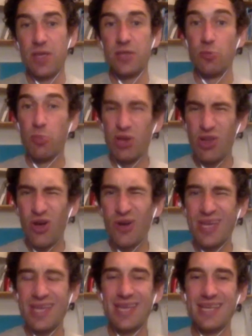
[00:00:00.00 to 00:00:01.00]

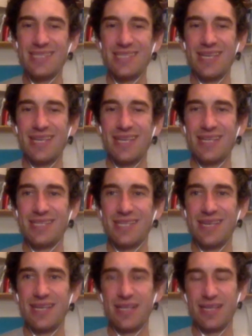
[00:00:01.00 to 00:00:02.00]
belonging is I'd
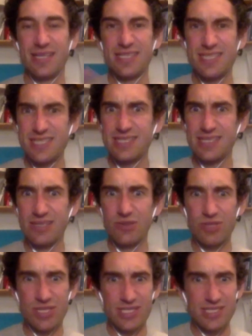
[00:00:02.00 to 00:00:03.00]
say like
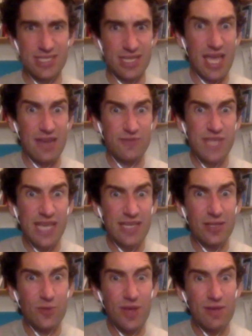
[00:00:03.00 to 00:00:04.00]
the kind of
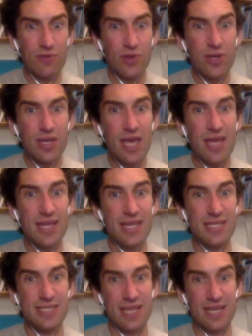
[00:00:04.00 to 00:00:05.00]
technical way of looking at it
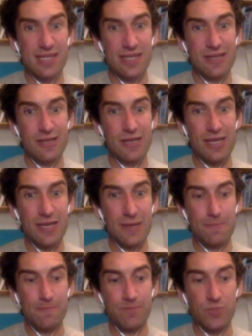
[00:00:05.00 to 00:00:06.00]
is that
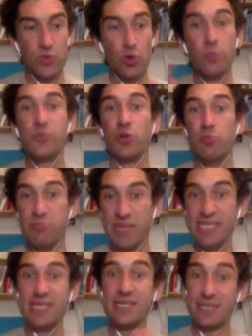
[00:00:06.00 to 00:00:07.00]
norms are
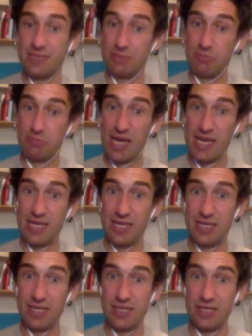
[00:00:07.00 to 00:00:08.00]
mediated by
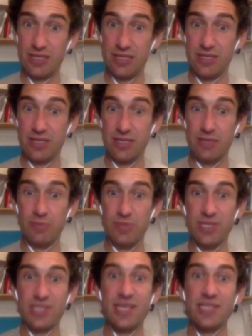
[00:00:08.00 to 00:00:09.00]
the
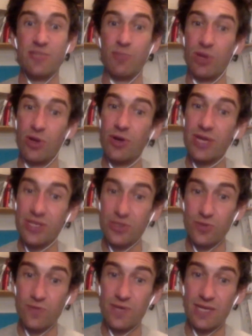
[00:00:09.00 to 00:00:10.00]
sense of belonging you
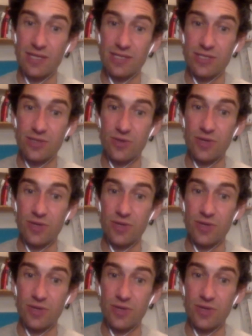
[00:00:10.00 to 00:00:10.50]
feel. So